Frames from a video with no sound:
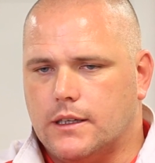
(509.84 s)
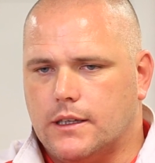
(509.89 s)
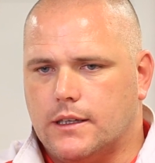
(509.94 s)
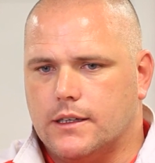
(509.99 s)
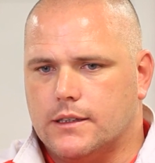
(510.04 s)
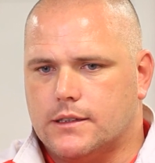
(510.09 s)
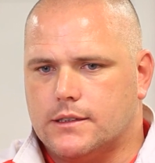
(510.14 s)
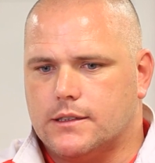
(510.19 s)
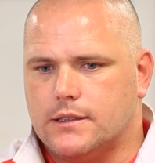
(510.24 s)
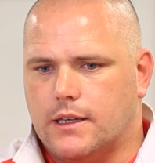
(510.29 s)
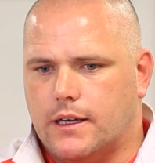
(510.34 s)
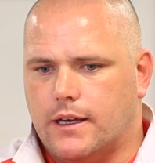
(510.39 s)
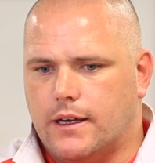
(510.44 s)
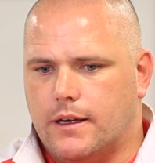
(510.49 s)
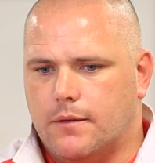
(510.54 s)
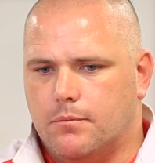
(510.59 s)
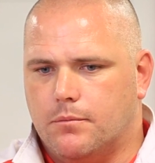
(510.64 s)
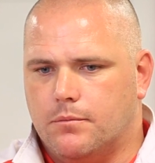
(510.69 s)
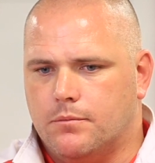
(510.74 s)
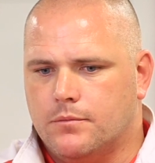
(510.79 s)
I think it's
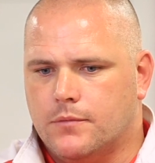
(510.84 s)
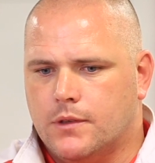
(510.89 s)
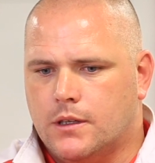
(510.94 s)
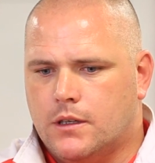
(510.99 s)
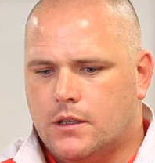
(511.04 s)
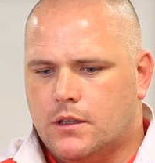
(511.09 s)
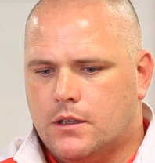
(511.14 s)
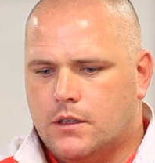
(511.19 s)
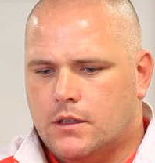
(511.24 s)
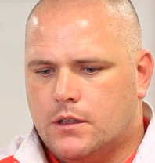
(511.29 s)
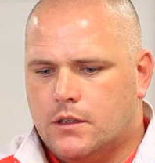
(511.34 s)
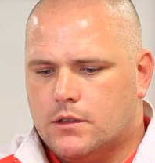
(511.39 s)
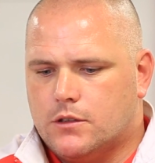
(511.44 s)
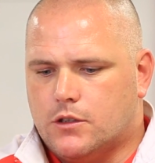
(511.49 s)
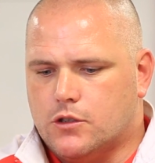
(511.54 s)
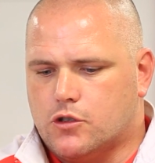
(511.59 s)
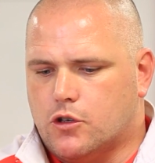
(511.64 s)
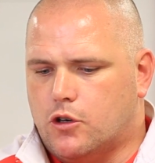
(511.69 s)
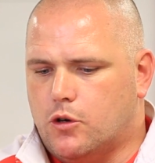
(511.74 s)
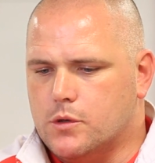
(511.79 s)

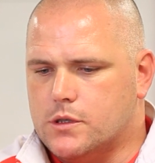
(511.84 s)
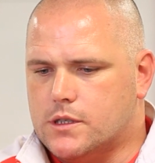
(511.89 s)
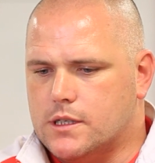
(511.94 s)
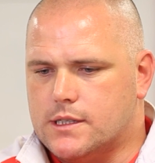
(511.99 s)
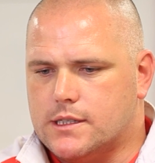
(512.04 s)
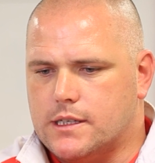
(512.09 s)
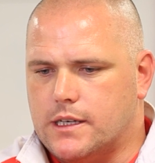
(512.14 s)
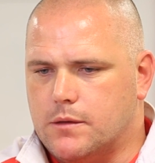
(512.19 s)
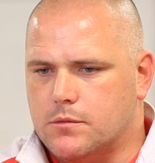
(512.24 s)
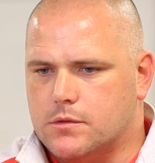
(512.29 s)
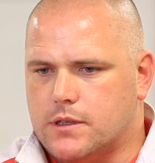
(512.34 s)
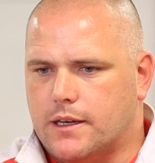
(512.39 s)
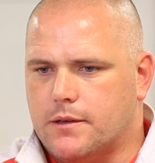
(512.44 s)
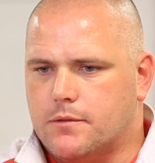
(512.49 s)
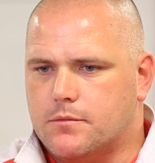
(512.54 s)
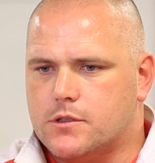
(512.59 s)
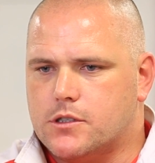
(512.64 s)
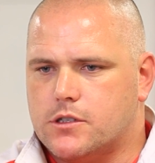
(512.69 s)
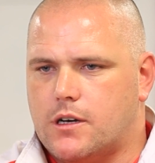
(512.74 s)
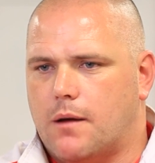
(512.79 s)
there's always the teams
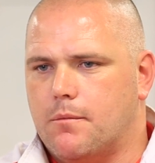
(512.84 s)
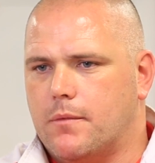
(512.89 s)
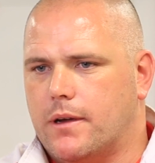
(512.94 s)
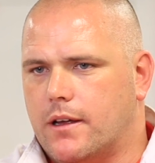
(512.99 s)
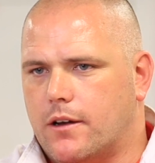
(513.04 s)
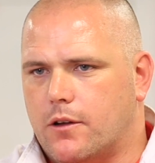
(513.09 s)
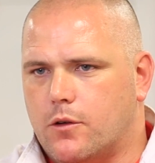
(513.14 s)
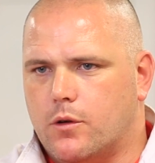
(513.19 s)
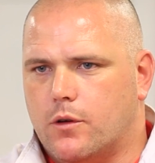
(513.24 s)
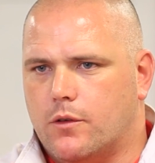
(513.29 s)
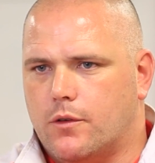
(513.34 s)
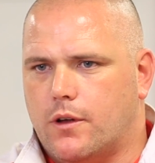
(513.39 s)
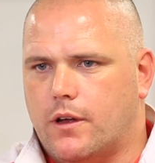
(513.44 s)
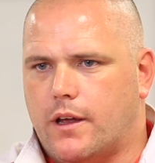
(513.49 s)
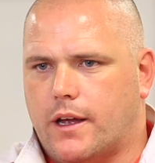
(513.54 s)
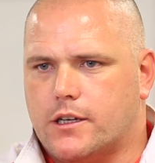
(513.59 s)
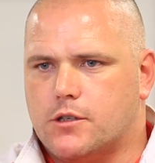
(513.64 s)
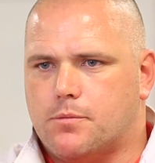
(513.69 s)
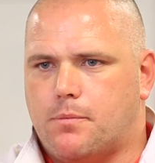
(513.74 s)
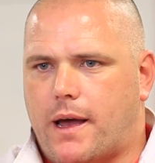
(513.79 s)
like Tranmere
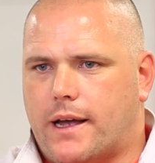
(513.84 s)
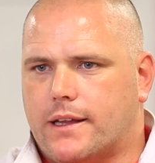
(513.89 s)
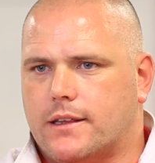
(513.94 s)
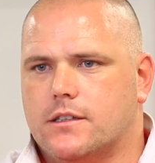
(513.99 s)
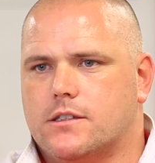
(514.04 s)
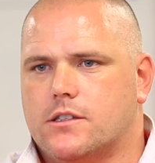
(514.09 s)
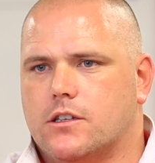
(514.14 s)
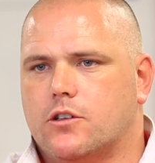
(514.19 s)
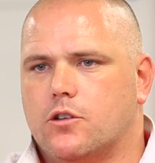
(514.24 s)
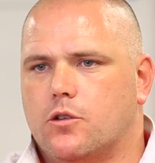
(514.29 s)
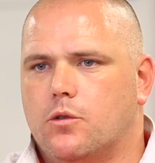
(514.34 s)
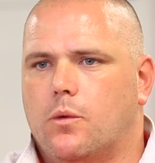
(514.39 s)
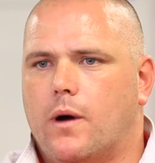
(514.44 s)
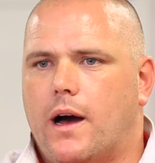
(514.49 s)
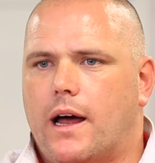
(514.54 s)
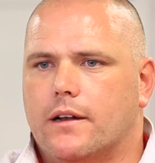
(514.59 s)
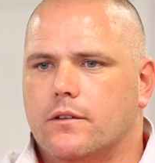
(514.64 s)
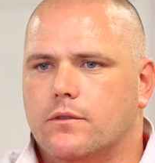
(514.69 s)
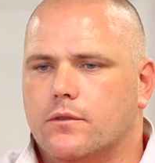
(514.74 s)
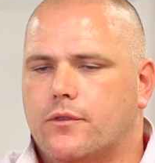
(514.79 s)
who are expected to do
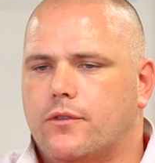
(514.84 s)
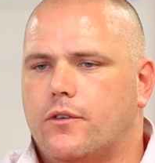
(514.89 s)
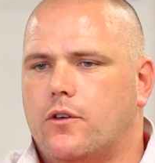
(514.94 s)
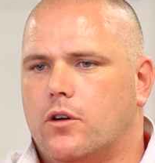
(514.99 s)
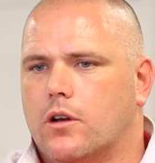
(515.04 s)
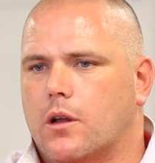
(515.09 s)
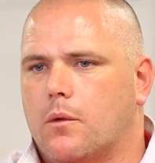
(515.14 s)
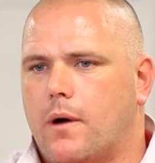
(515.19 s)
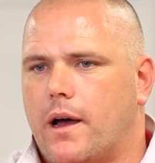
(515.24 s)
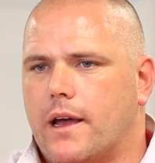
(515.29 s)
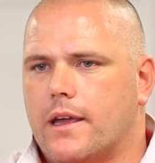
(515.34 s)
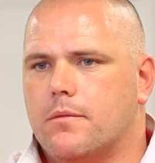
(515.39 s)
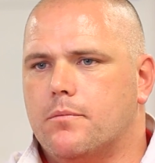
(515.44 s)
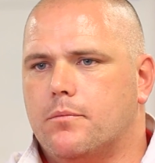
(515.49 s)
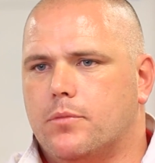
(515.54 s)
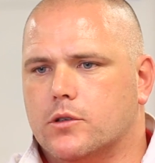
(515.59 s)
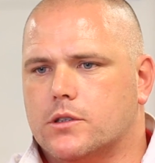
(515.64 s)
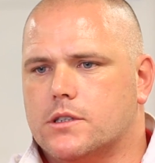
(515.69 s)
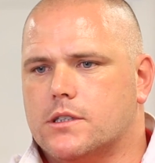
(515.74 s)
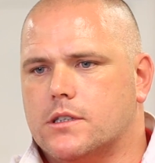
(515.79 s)
well and fall away,
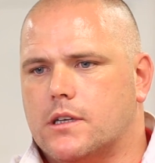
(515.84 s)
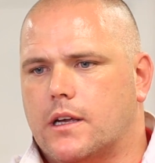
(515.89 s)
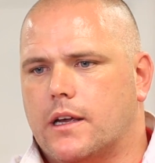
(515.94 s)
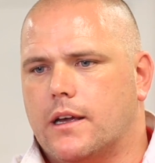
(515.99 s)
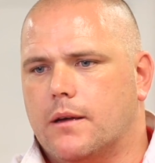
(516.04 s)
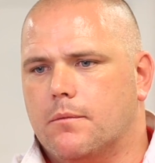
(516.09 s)
but